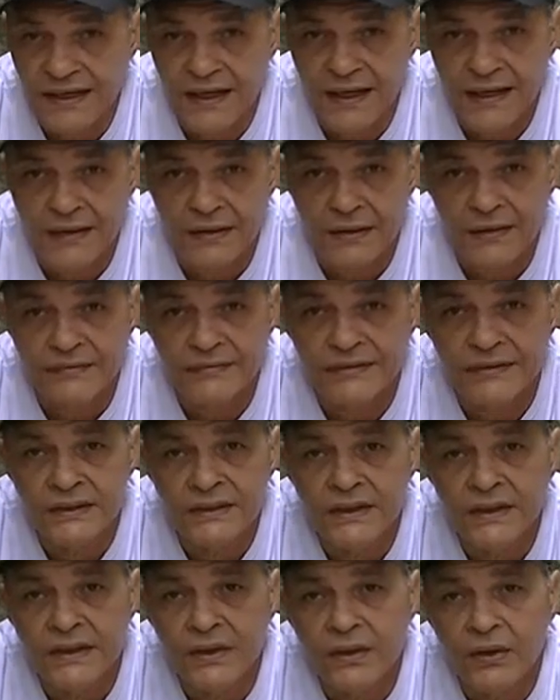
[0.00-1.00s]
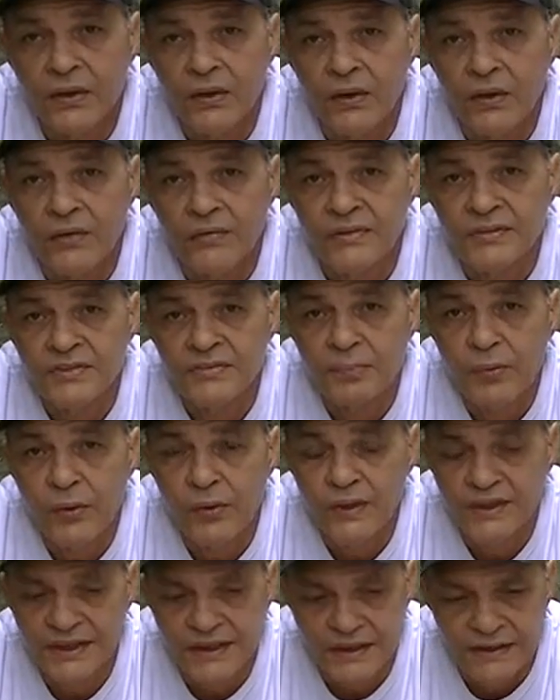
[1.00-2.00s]
kind of
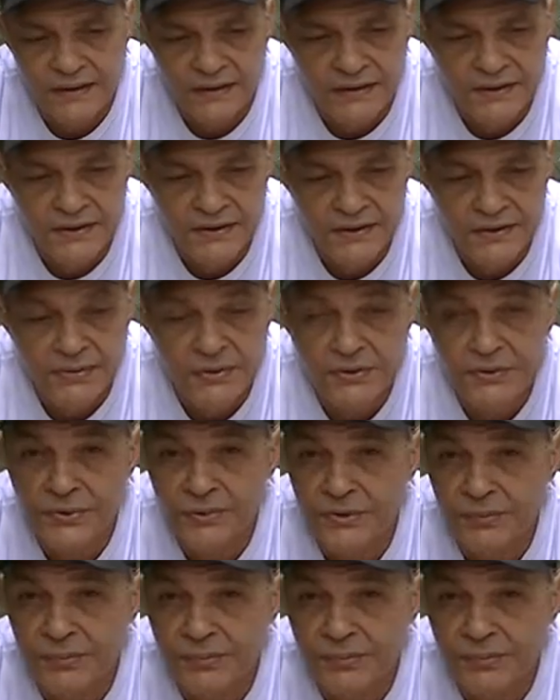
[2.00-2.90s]
sporting due to the